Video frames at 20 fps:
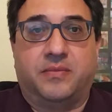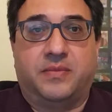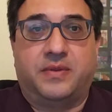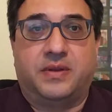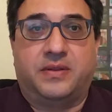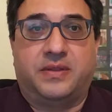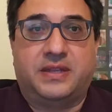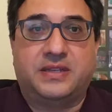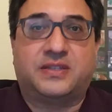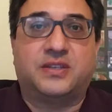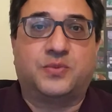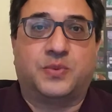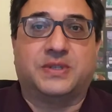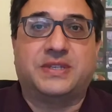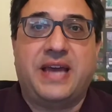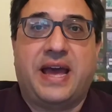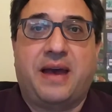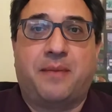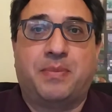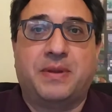This is what's
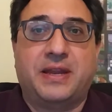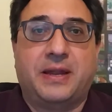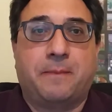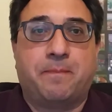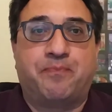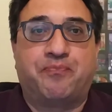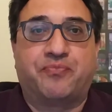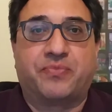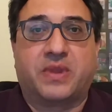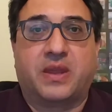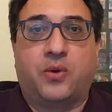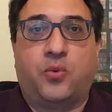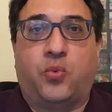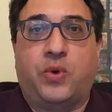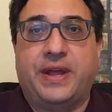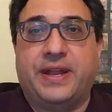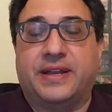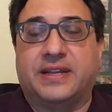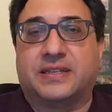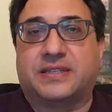happening
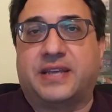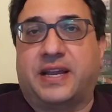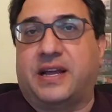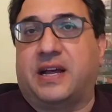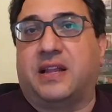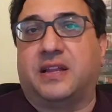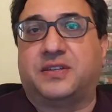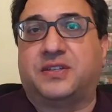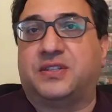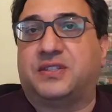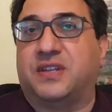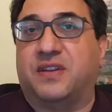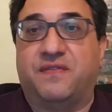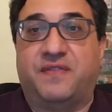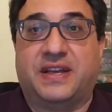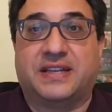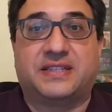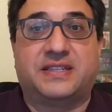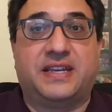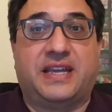when psychologists
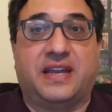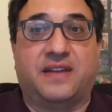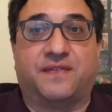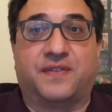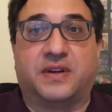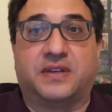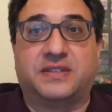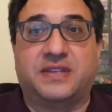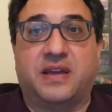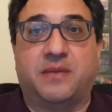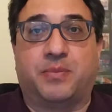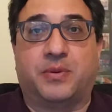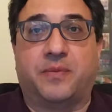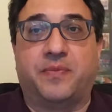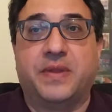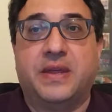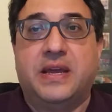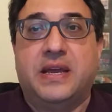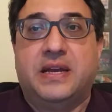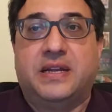investigate, for
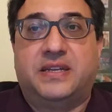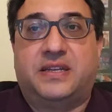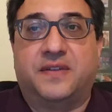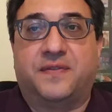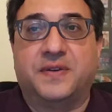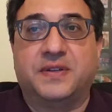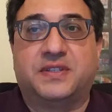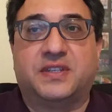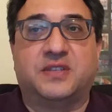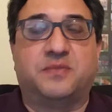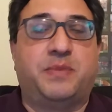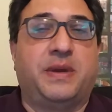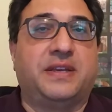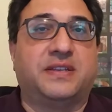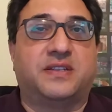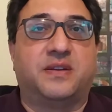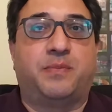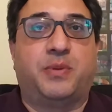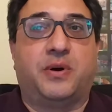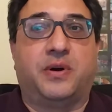example, differences
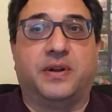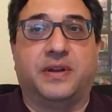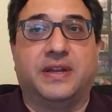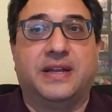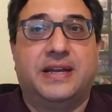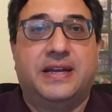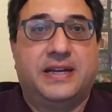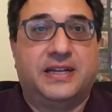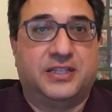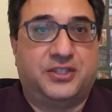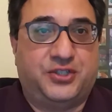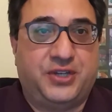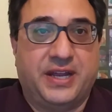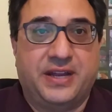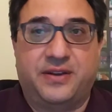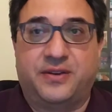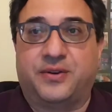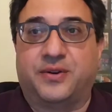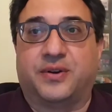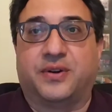based upon
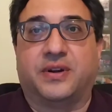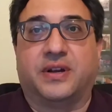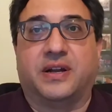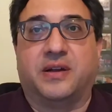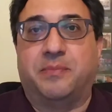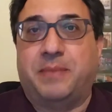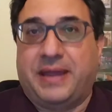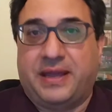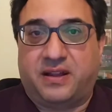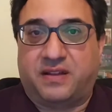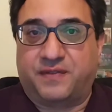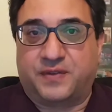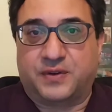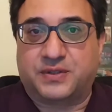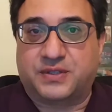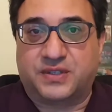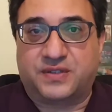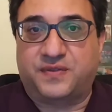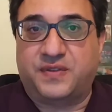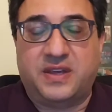gender, male
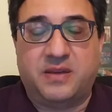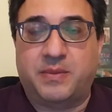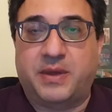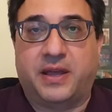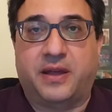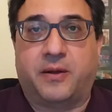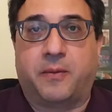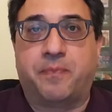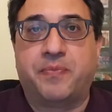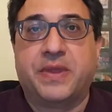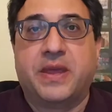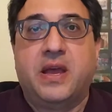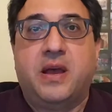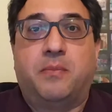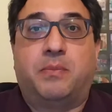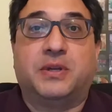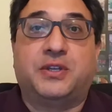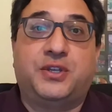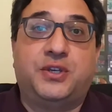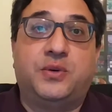versus female.
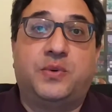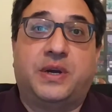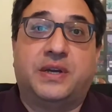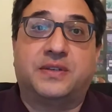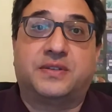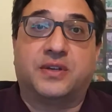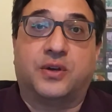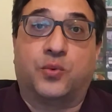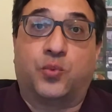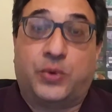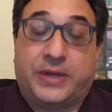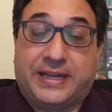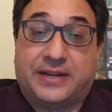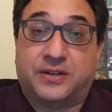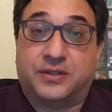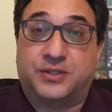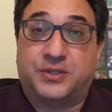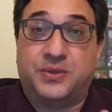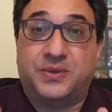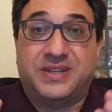But you as a
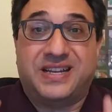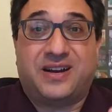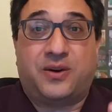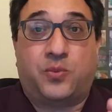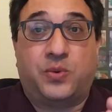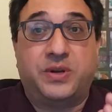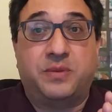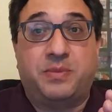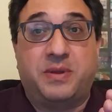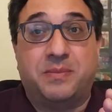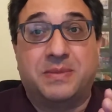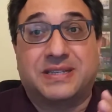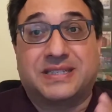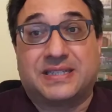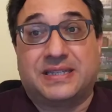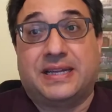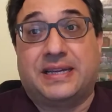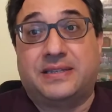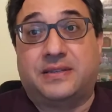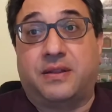reader do not want to be
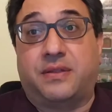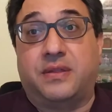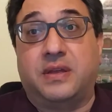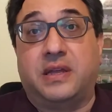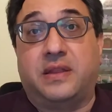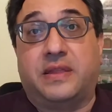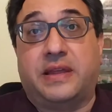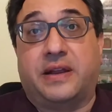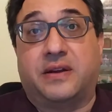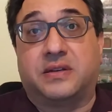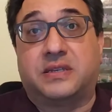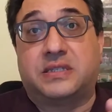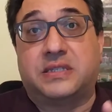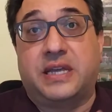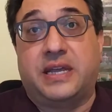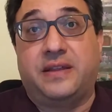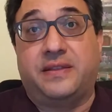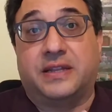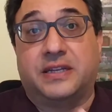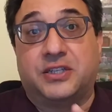misled to think they're
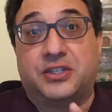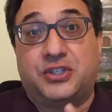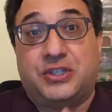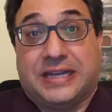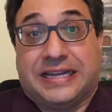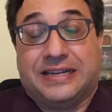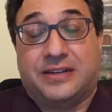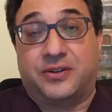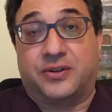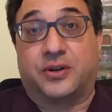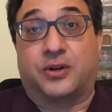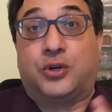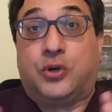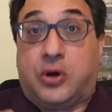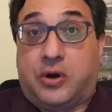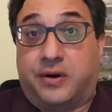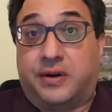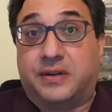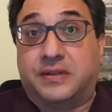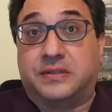saying that gender
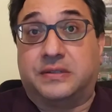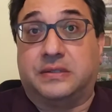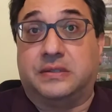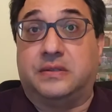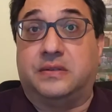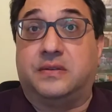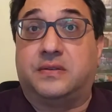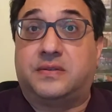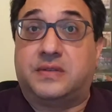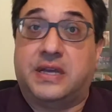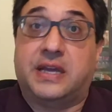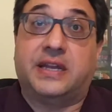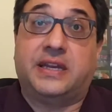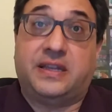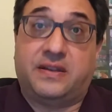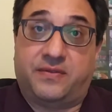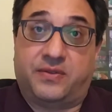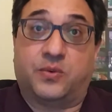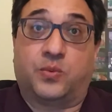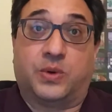causes
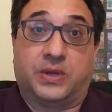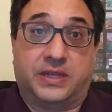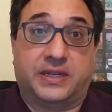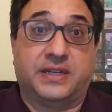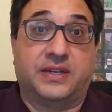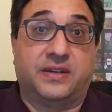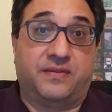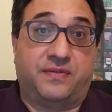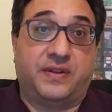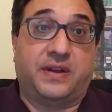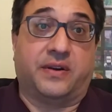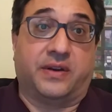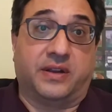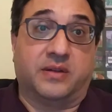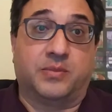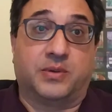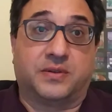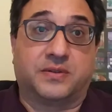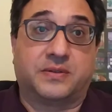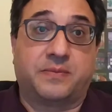any of the related
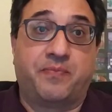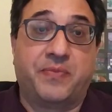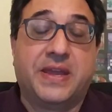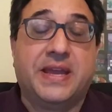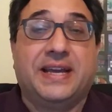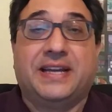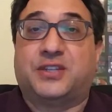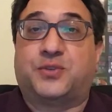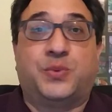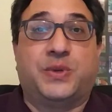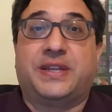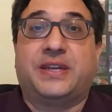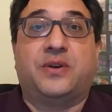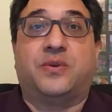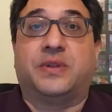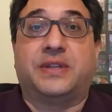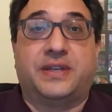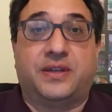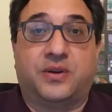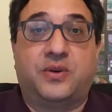variables. It's really
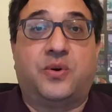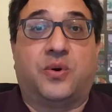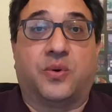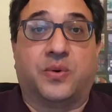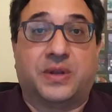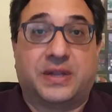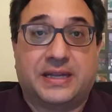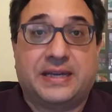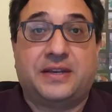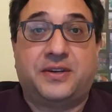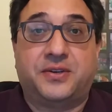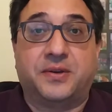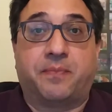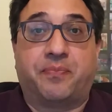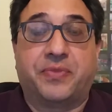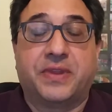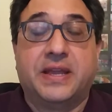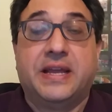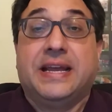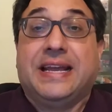only a
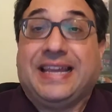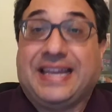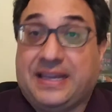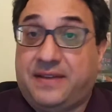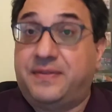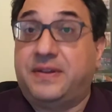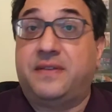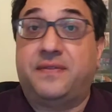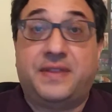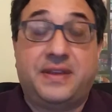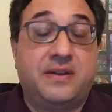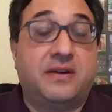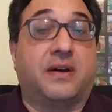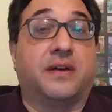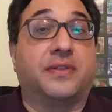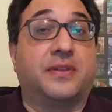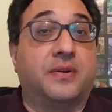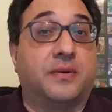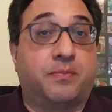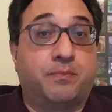correlation, even if the
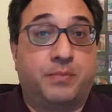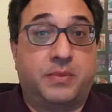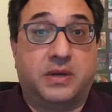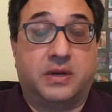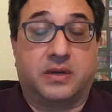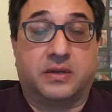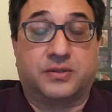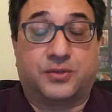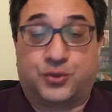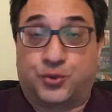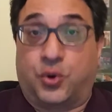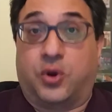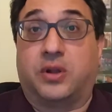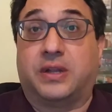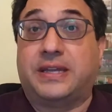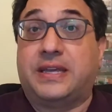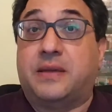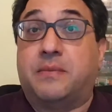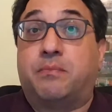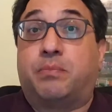author
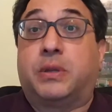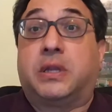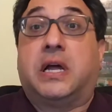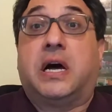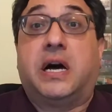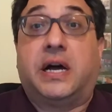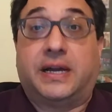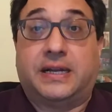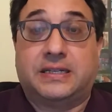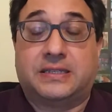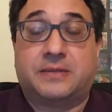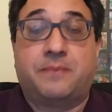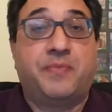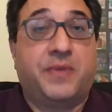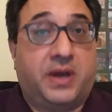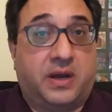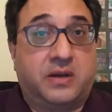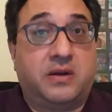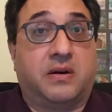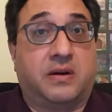strongly implies
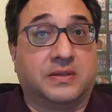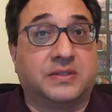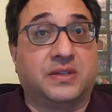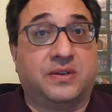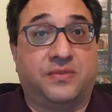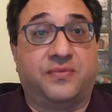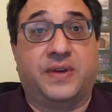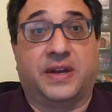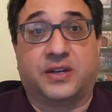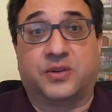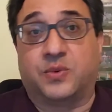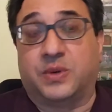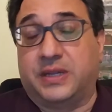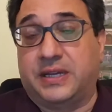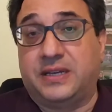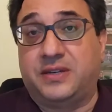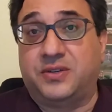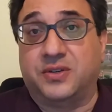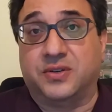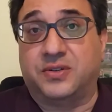a cause and effect
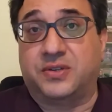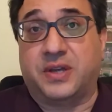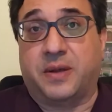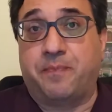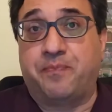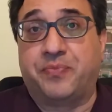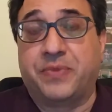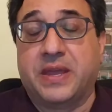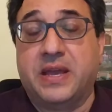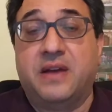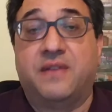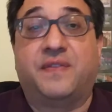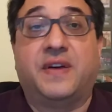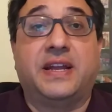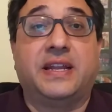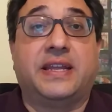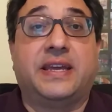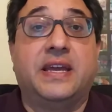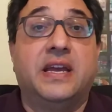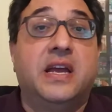relationship.
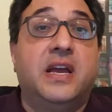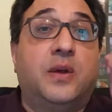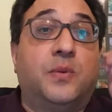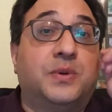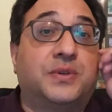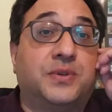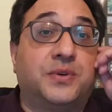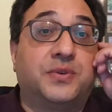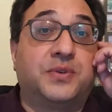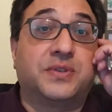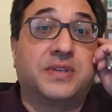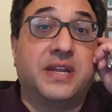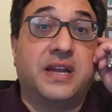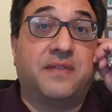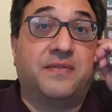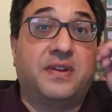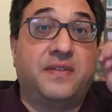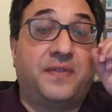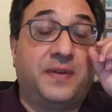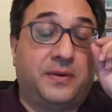Finally, researchers can
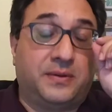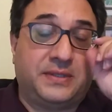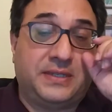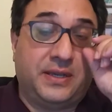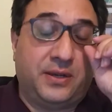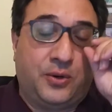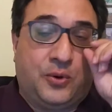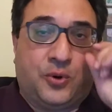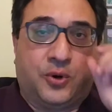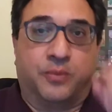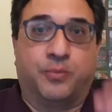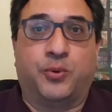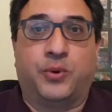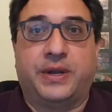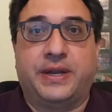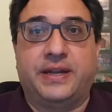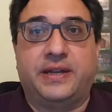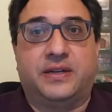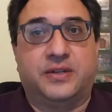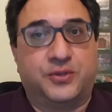have difficulty
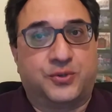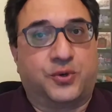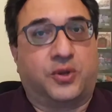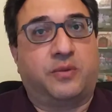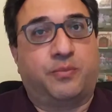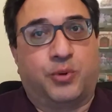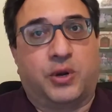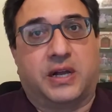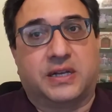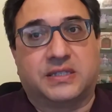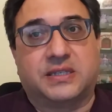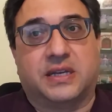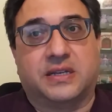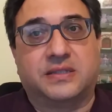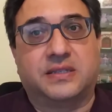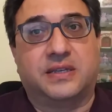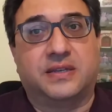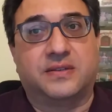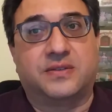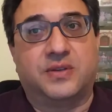incorporating control
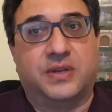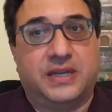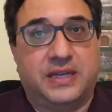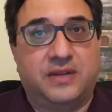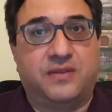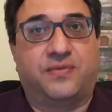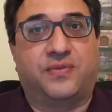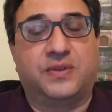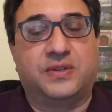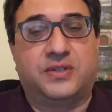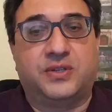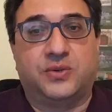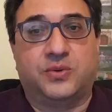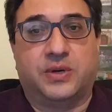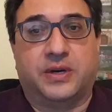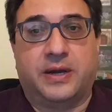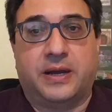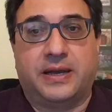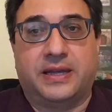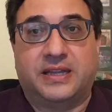processes to
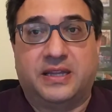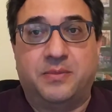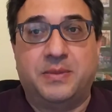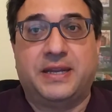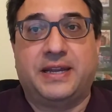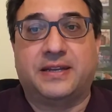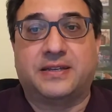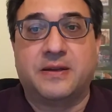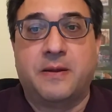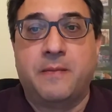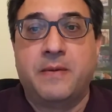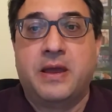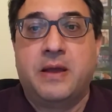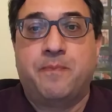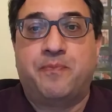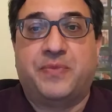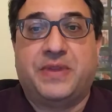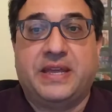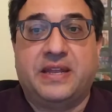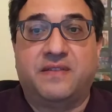eliminate
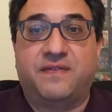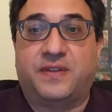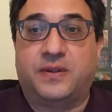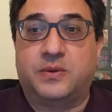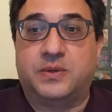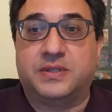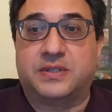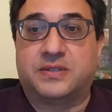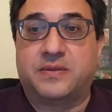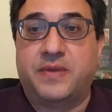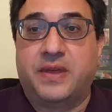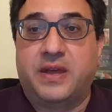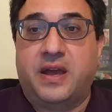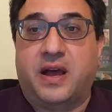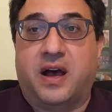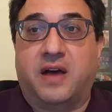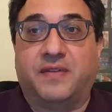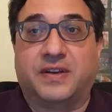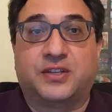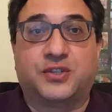the influence
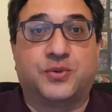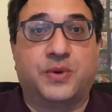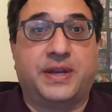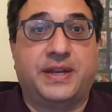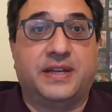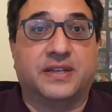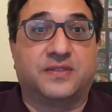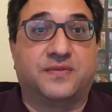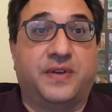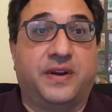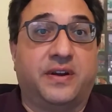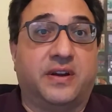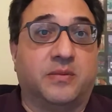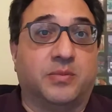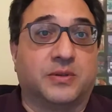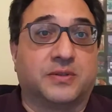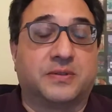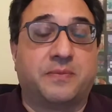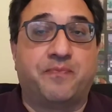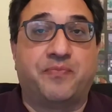of extraneous
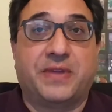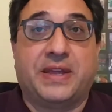variables.